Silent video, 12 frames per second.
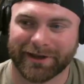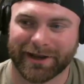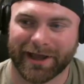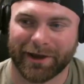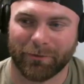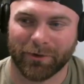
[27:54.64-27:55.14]
And
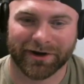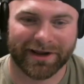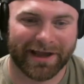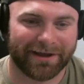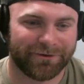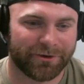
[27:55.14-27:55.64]
hey, we're going to
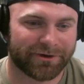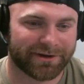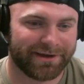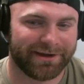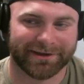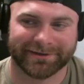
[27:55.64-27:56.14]
have you on
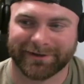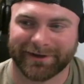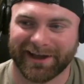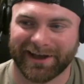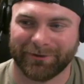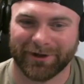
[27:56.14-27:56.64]
again.
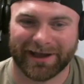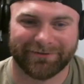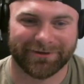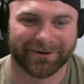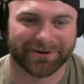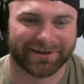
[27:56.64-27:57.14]
We'll
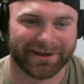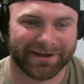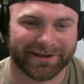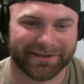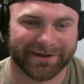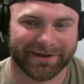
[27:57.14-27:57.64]
have you on
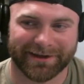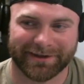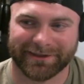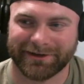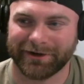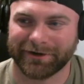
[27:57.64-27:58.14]
again in
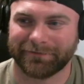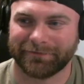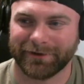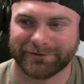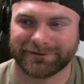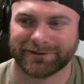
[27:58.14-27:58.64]
the near
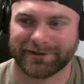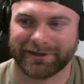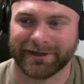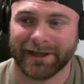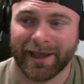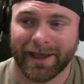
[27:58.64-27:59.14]
future.
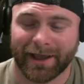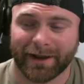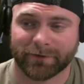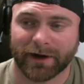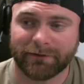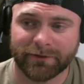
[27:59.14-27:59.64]

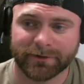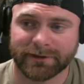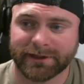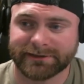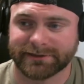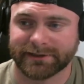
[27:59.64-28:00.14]
And for everyone
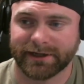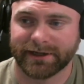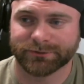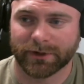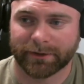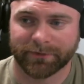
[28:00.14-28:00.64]
listening,
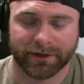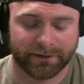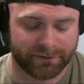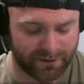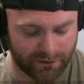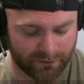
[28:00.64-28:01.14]
here's what I'm going to
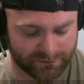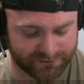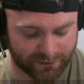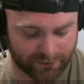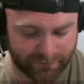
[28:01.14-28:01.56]
do. So